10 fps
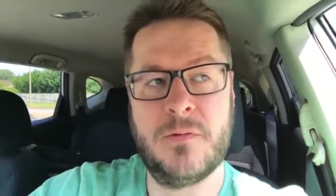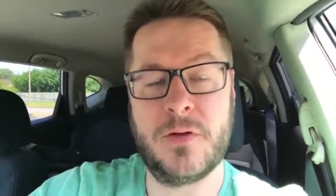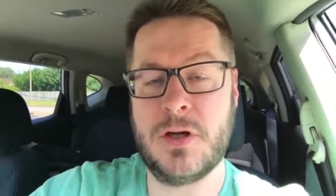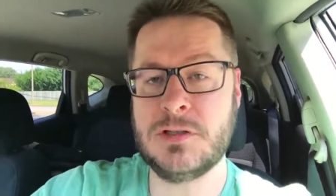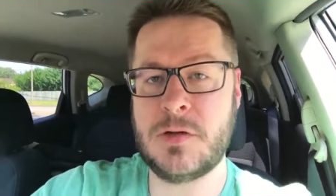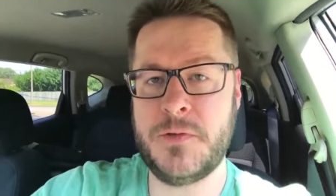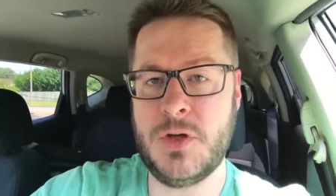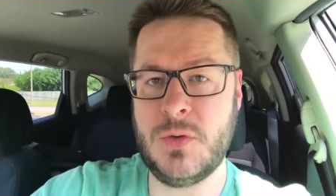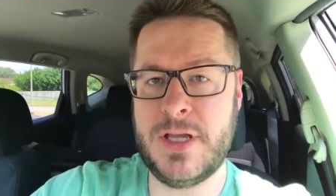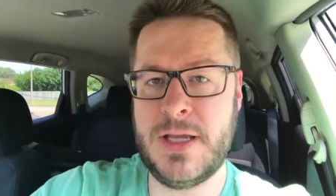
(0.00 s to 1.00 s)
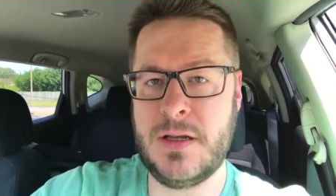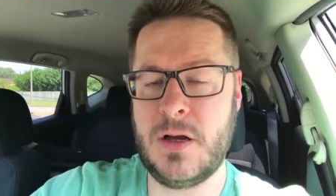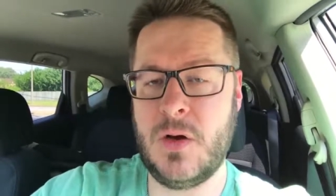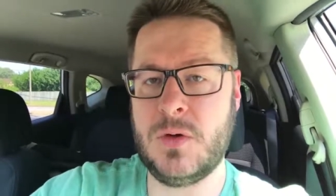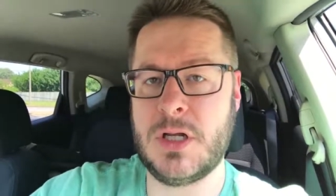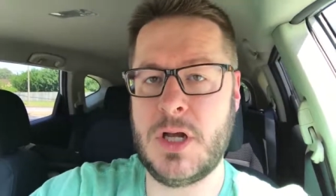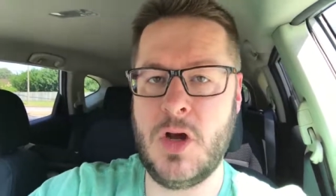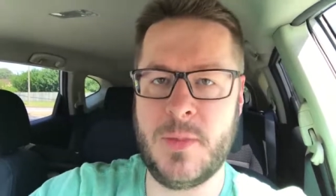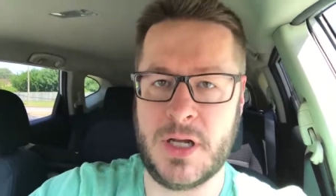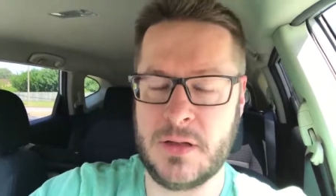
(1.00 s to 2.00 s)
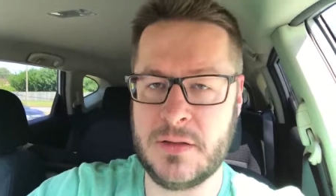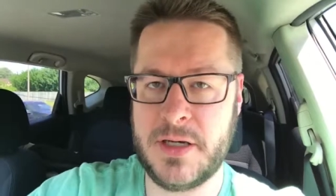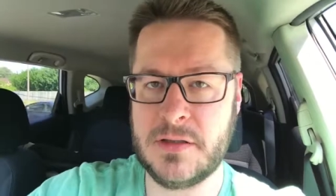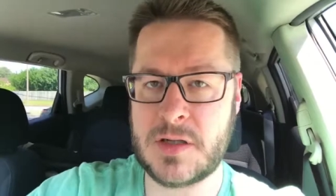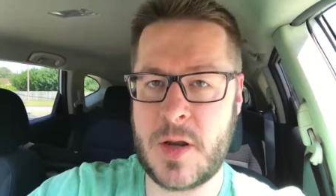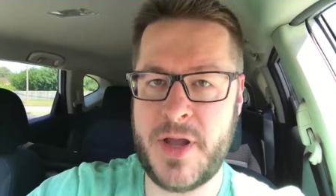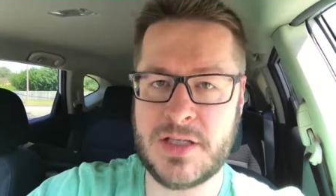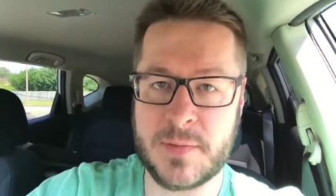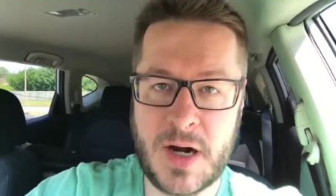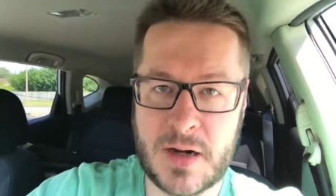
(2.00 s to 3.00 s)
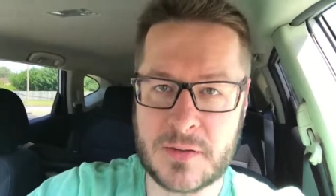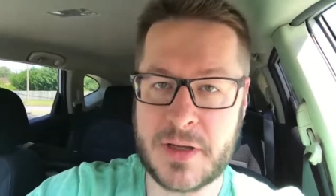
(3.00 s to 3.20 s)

For those of you in Oklahoma, there's a debate tomorrow.